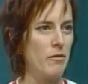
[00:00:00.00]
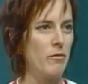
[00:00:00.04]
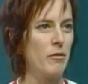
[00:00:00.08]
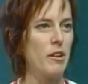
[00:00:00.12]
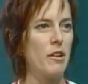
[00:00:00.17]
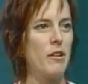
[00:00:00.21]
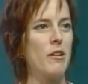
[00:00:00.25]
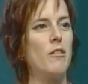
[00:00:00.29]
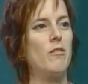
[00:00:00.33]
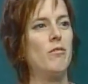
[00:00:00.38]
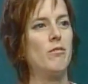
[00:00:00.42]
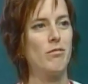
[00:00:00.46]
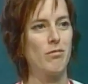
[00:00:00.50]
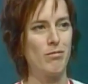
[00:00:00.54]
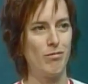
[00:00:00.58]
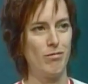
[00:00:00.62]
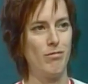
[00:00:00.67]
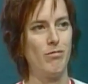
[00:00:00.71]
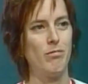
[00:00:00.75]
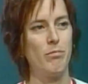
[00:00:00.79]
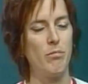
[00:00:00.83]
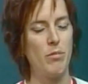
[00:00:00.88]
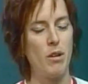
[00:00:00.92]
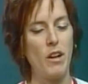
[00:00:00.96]
We don't
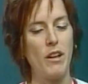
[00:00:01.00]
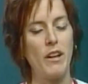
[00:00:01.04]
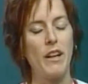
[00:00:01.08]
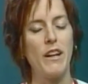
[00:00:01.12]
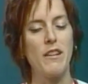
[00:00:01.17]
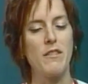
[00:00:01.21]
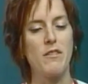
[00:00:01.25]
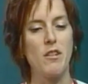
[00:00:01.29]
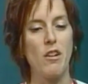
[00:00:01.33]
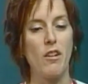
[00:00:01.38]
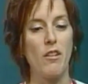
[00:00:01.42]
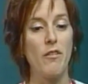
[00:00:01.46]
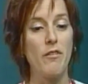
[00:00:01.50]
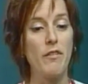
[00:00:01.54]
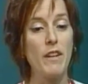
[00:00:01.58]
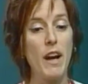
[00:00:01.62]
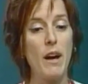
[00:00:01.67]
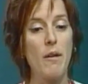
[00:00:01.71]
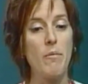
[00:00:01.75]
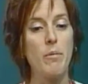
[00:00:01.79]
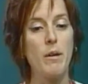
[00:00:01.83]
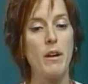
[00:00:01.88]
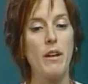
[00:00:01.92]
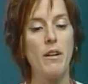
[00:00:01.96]
broadcast all of
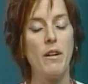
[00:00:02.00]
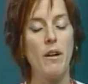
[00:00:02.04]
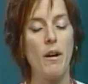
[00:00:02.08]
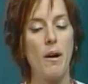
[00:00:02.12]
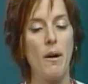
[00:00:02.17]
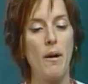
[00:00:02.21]
that, but